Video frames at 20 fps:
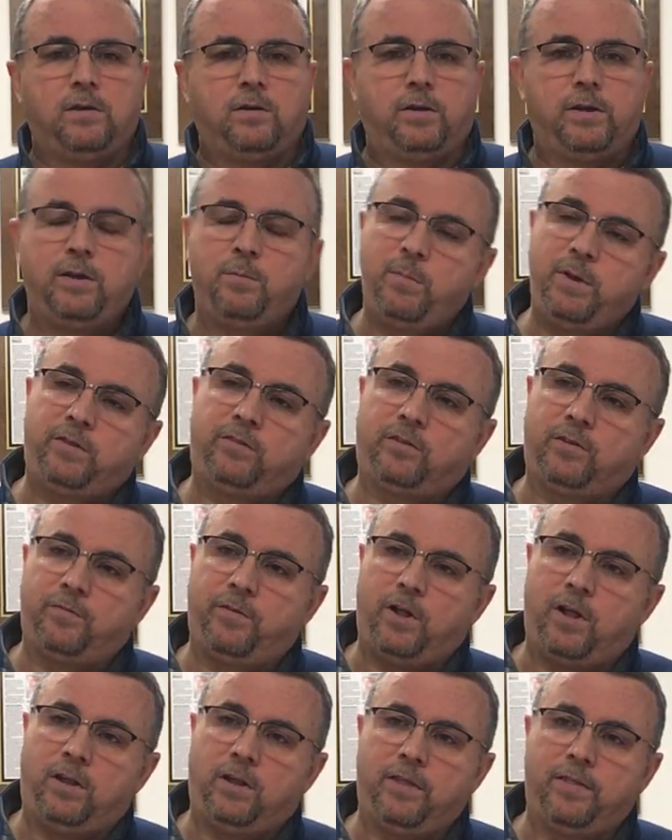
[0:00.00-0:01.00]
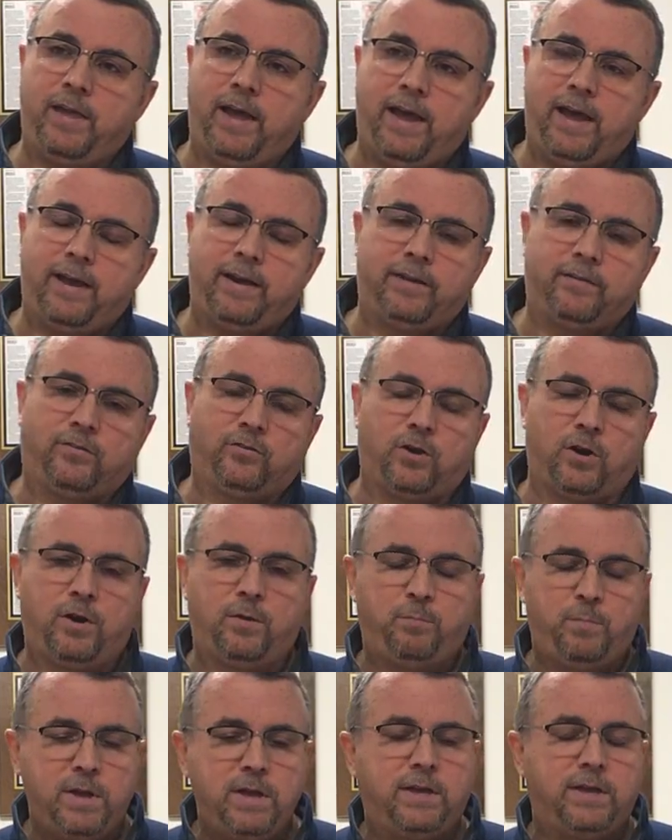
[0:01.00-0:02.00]
In the midst of all of that, I
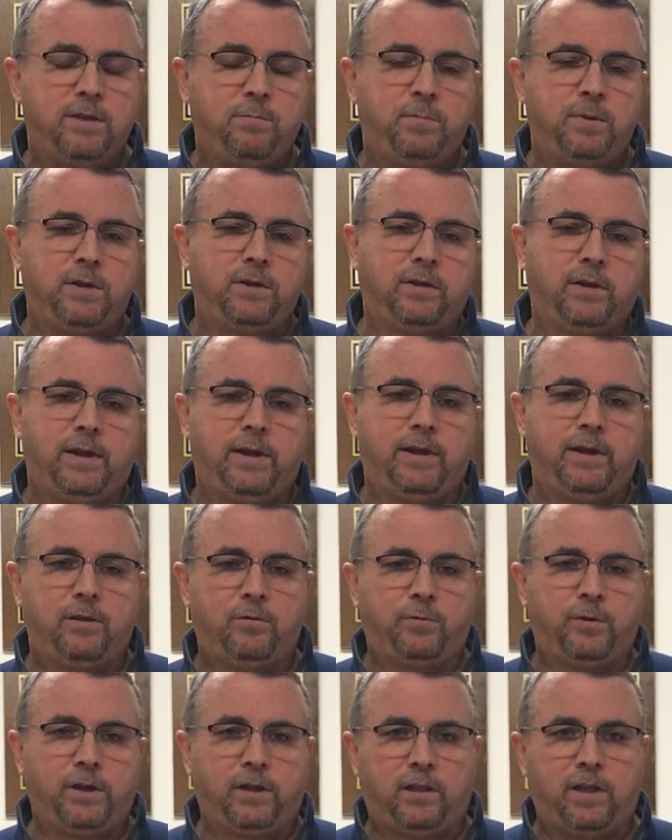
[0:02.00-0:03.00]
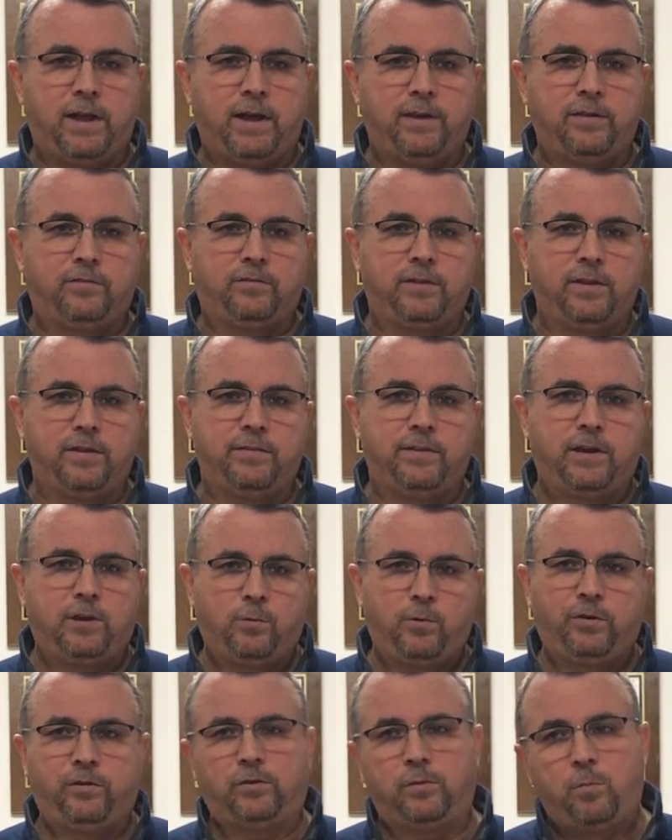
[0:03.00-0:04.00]
started beekeeping and realized that there
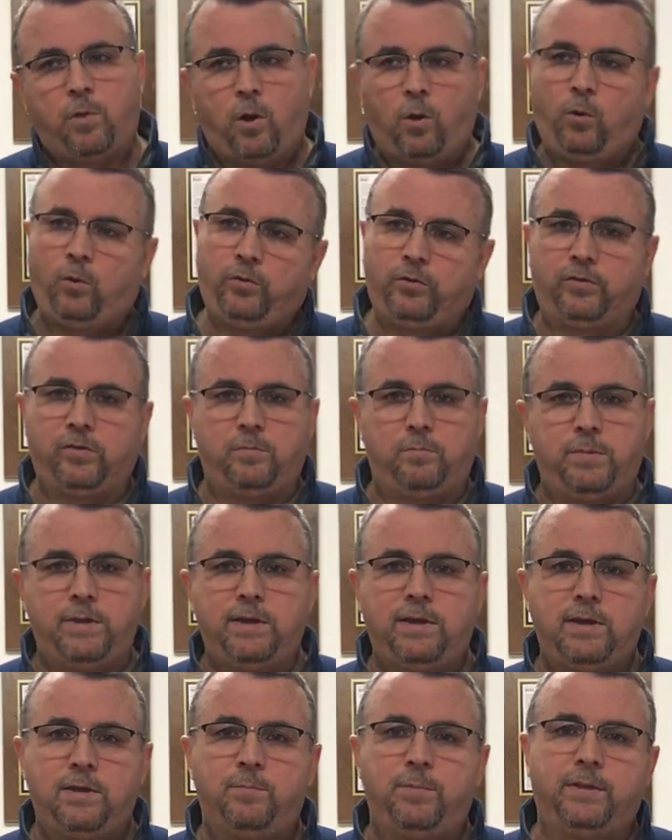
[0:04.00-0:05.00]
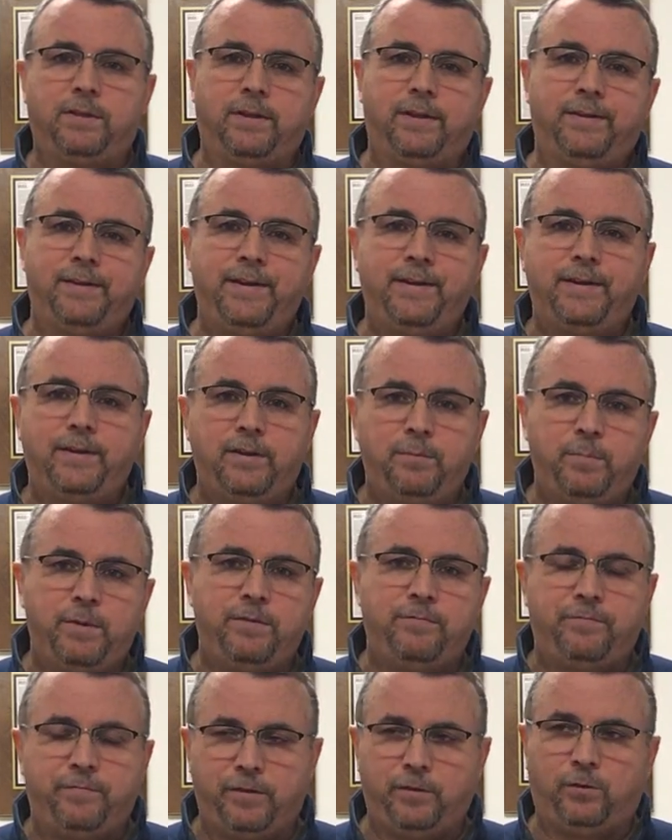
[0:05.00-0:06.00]
were some holes in beekeeping that needed to be
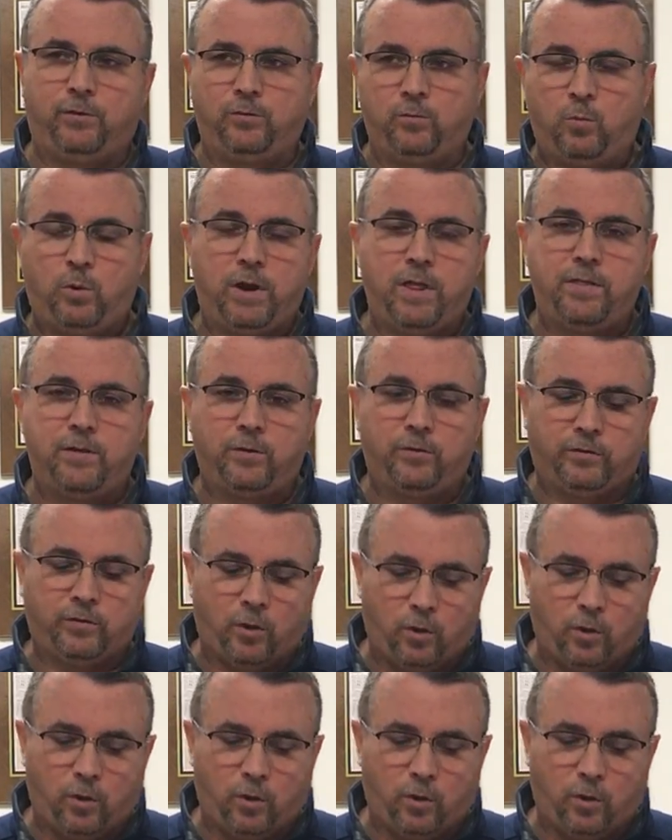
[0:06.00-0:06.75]
filled. And one of those